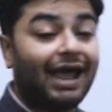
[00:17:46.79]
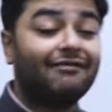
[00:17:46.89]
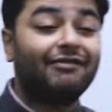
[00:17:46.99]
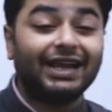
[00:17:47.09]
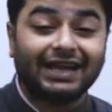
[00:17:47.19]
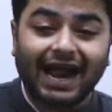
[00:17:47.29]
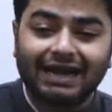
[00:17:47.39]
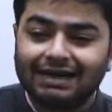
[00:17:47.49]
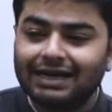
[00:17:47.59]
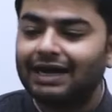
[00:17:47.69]
every
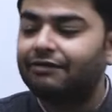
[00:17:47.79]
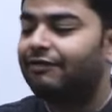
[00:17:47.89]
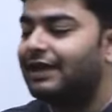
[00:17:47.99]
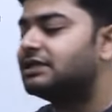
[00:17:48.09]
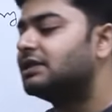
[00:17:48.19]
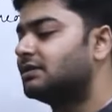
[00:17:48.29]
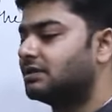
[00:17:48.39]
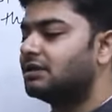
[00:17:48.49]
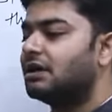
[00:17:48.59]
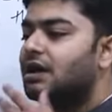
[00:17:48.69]
candidate
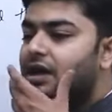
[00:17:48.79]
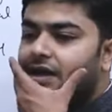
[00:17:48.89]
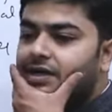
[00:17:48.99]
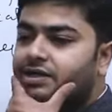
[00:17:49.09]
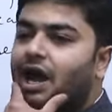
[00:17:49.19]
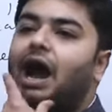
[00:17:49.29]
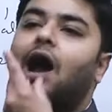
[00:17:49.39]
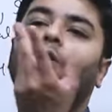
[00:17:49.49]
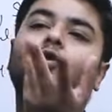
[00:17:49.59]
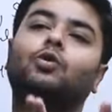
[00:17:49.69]
faces is
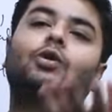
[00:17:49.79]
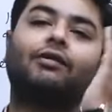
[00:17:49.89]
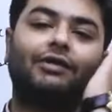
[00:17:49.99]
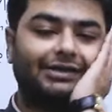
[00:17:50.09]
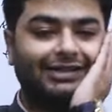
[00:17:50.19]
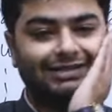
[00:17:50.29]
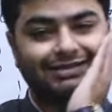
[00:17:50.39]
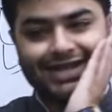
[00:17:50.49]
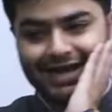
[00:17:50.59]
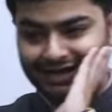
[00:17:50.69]
how to cover
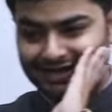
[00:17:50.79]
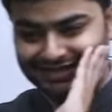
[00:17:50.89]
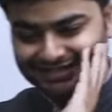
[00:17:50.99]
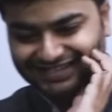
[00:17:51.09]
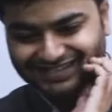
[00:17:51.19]
these thinkers.